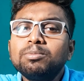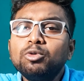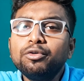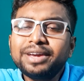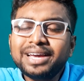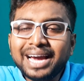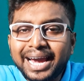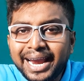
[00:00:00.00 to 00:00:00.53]

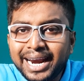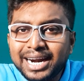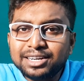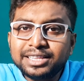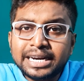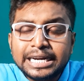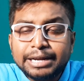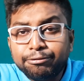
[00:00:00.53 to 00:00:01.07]
moving ahead,
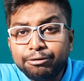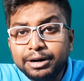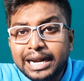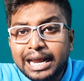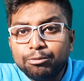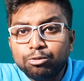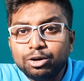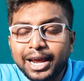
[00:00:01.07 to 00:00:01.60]
then definitely
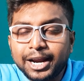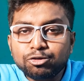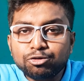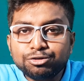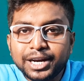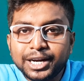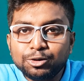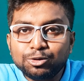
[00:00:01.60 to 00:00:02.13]
I would like to
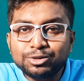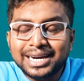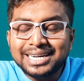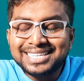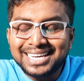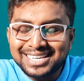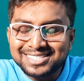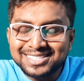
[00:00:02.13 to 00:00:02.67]
tell you that
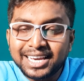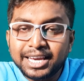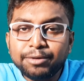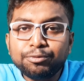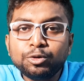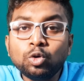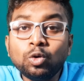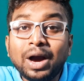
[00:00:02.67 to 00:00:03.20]
yes,
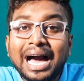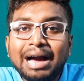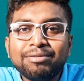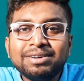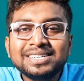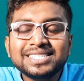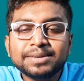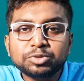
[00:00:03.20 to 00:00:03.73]
if you
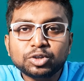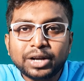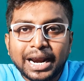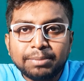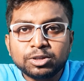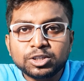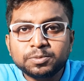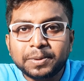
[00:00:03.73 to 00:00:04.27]
haven't
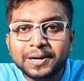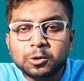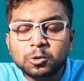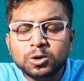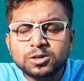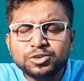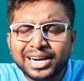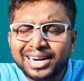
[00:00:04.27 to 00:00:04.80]
subscribed this
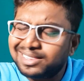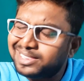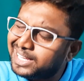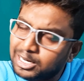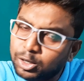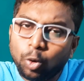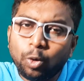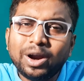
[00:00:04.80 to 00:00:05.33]
particular channel,
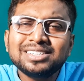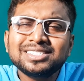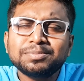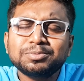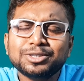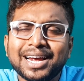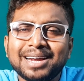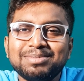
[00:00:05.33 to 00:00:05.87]
then go and
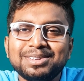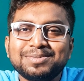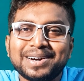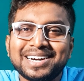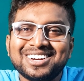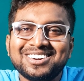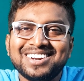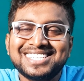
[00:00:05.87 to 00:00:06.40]
subscribe this
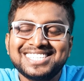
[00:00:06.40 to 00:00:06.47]
particular